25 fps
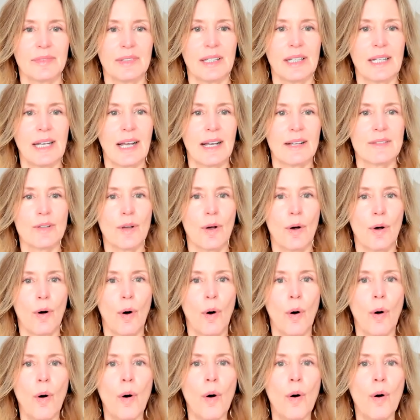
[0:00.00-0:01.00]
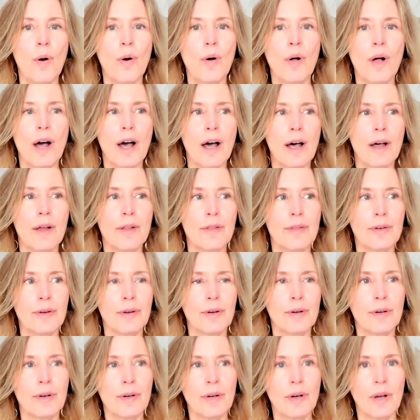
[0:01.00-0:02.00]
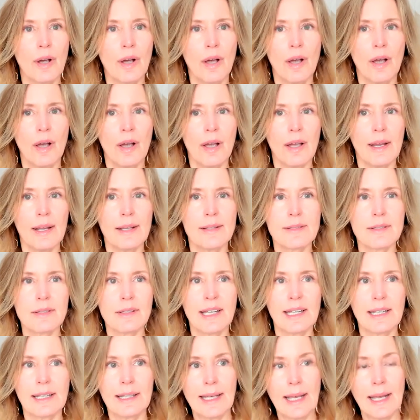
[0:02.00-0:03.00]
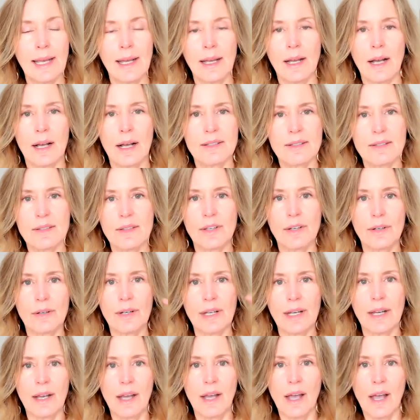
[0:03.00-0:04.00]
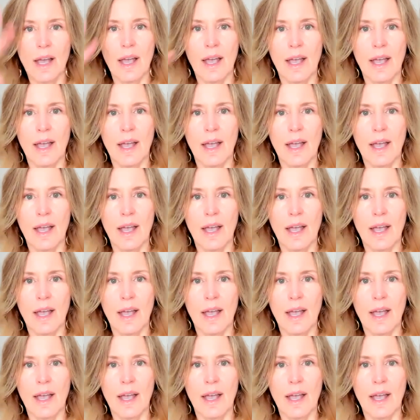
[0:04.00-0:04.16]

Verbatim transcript: It has a whole other, it's like chaos theory.